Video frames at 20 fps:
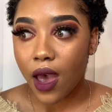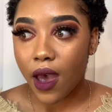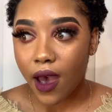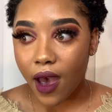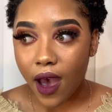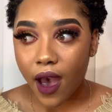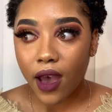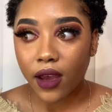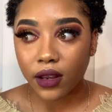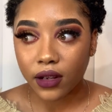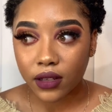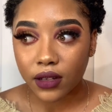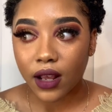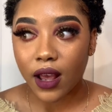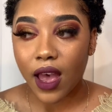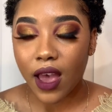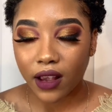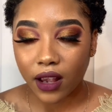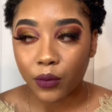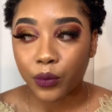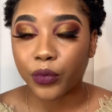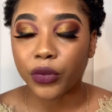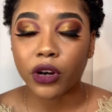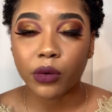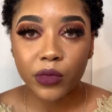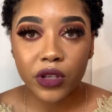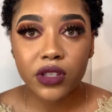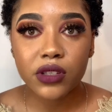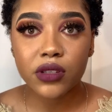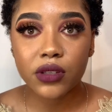And I can
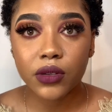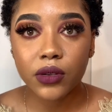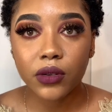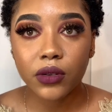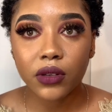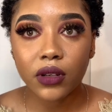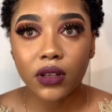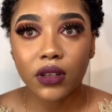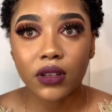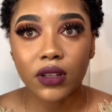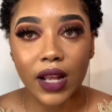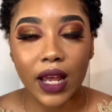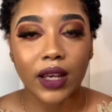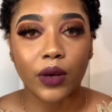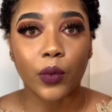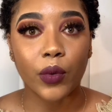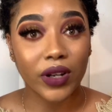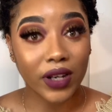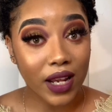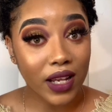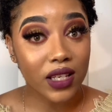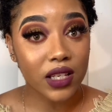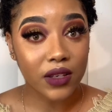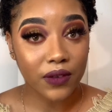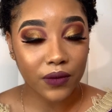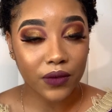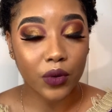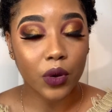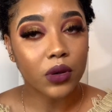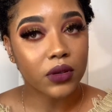promise you, like, when I give
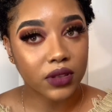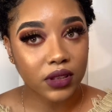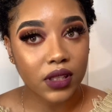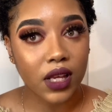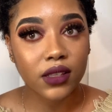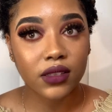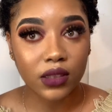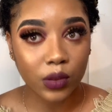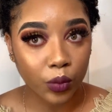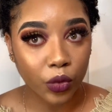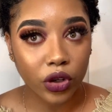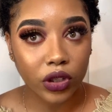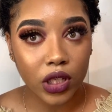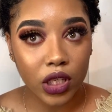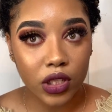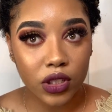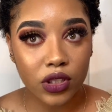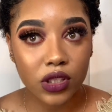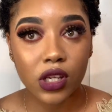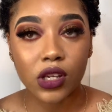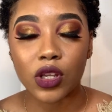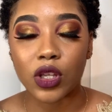those testimonies,